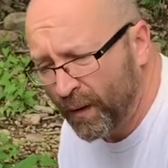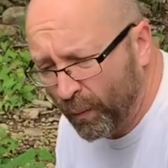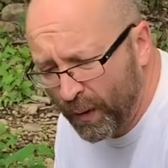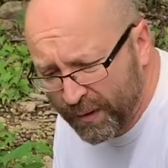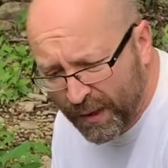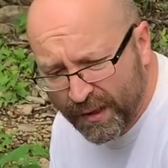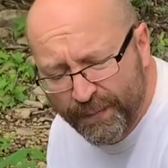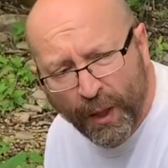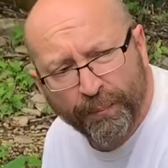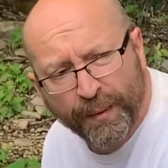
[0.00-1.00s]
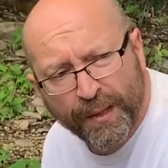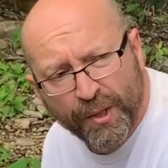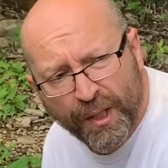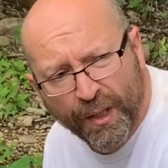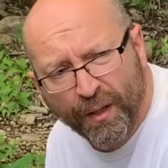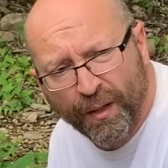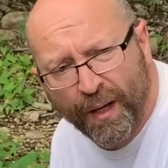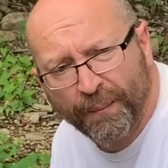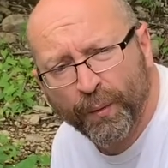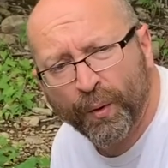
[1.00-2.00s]
Once I smell bleach here,
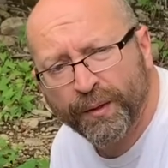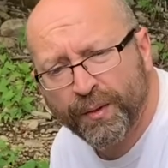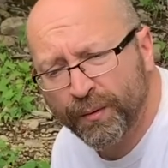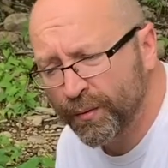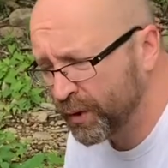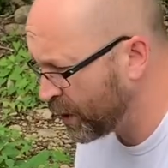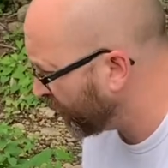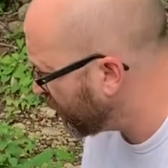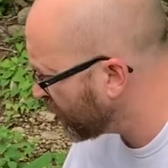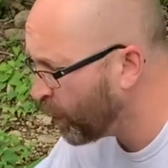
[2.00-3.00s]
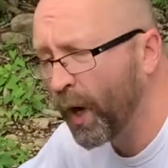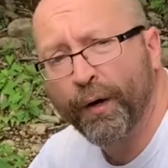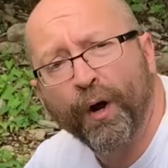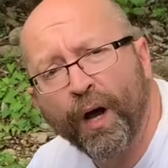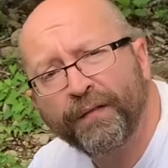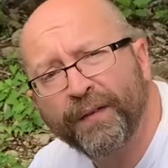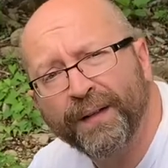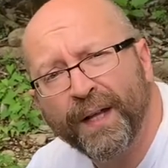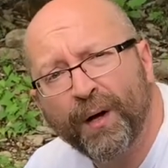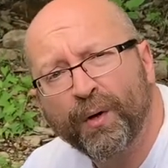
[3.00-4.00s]
I'm going to shut this water off,
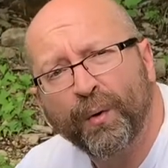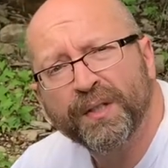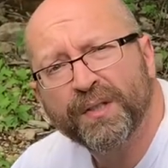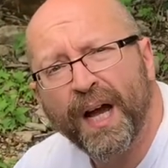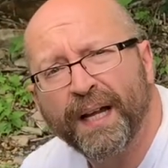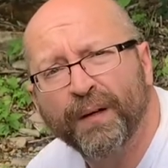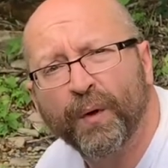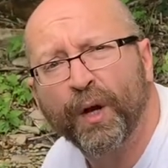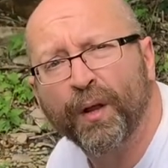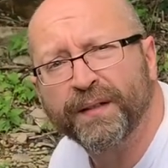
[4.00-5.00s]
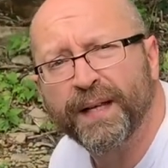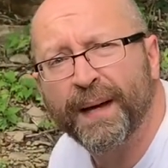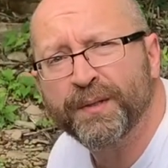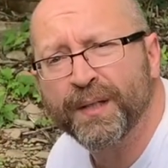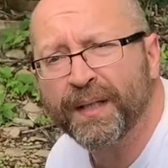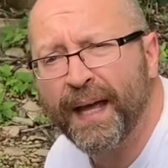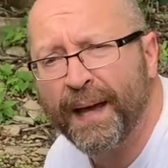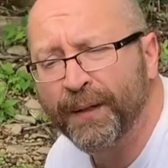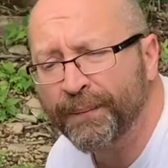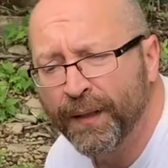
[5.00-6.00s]
and then I'll go inside and run all the taps in the
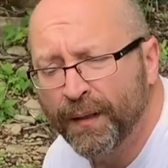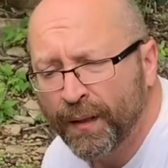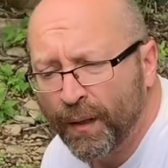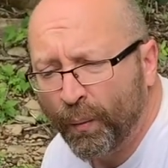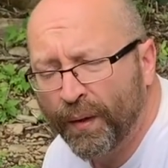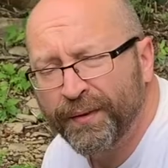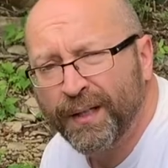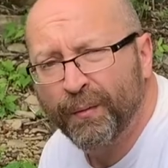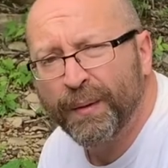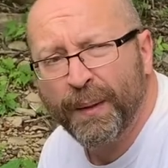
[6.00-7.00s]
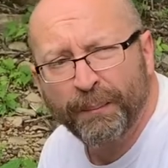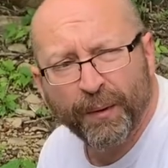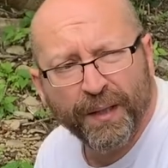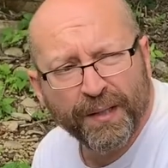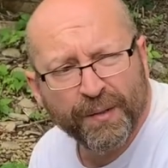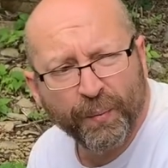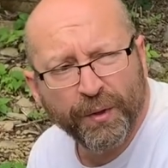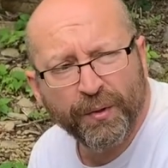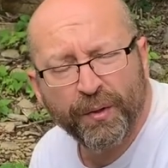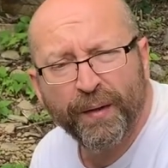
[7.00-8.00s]
cabin. One thing to remember is when
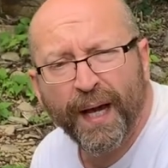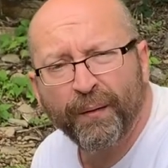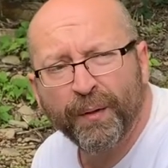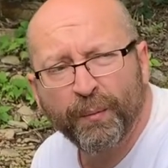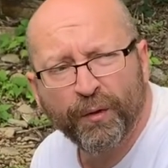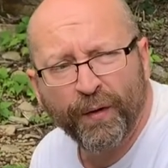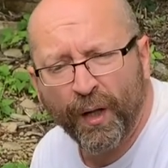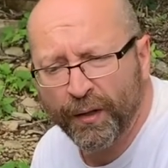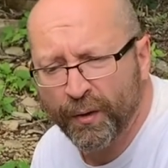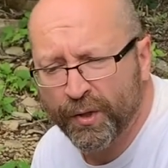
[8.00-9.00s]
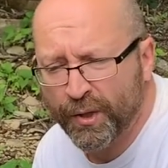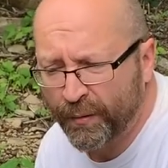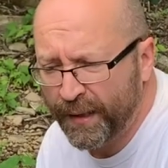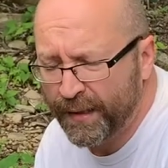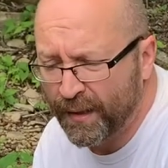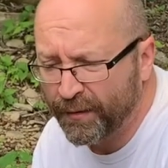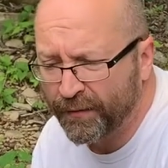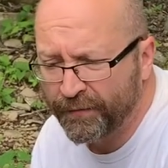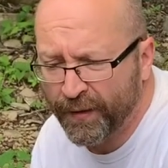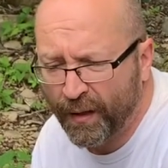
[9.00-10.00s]
you do that, remove all of your screens on your
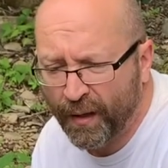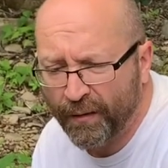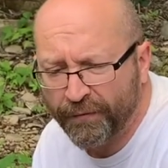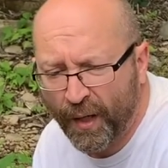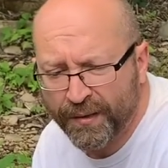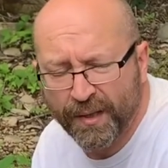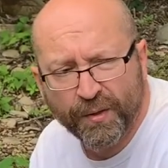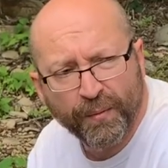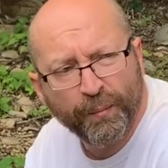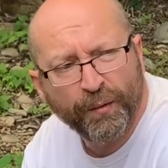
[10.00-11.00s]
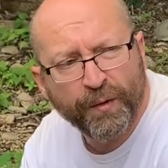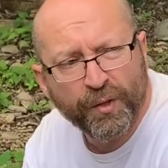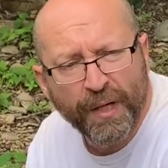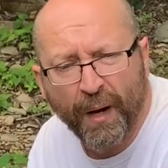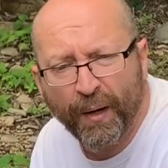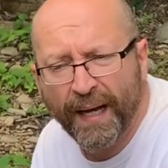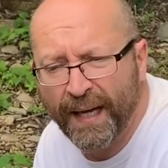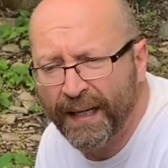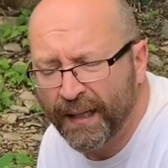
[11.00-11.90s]
faucets, remove your shower head,